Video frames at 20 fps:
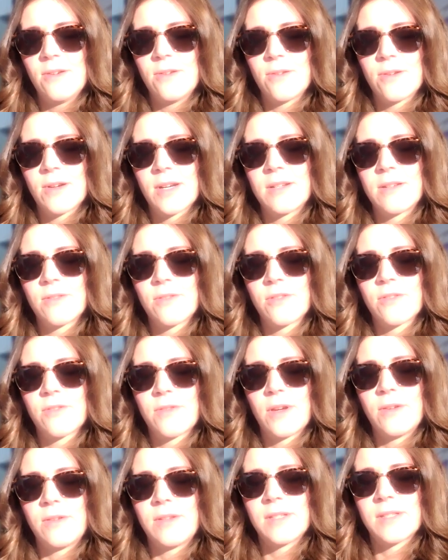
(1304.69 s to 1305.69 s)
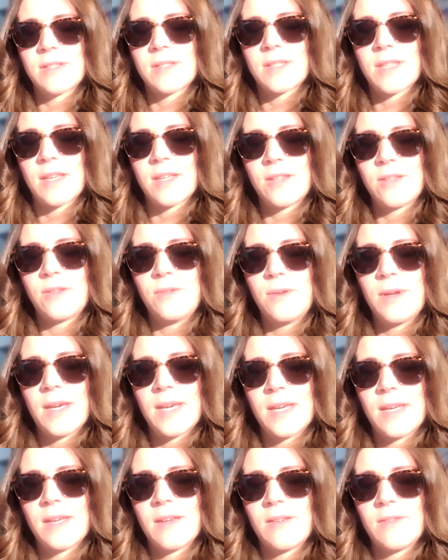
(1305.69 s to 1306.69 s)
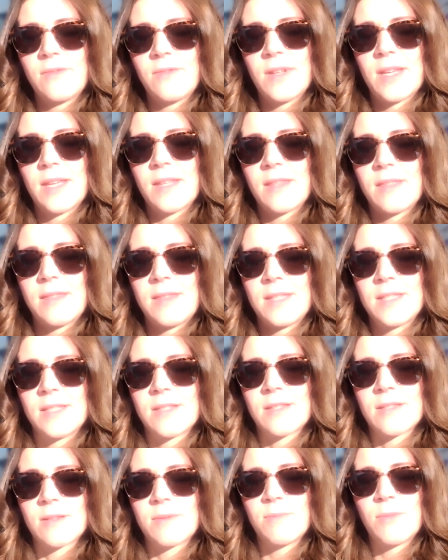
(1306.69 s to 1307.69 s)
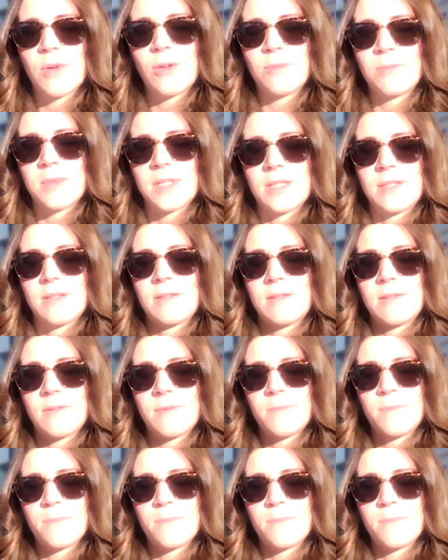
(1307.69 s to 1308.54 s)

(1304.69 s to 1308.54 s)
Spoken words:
or another focus that you have at this moment.